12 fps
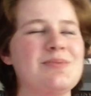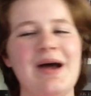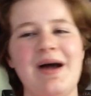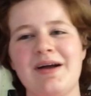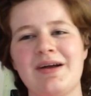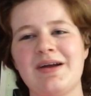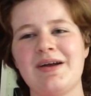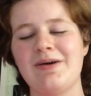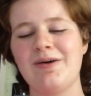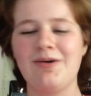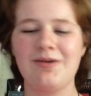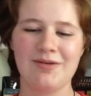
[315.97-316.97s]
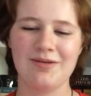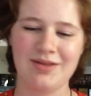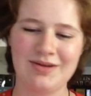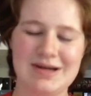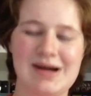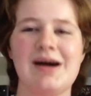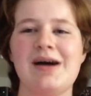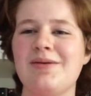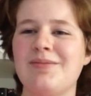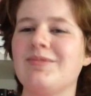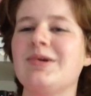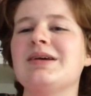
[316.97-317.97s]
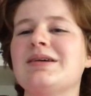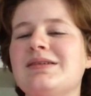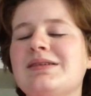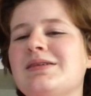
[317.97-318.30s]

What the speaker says: back all the time because,